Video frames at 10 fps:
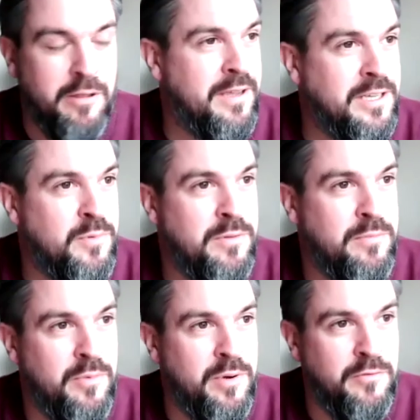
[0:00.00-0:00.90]
I think, as
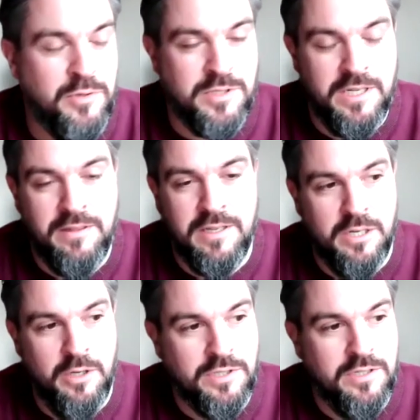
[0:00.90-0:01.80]
we've all seen,
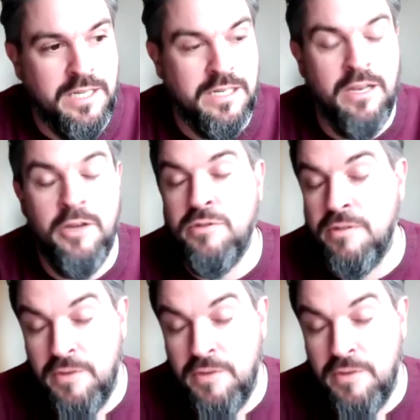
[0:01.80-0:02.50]
there's loads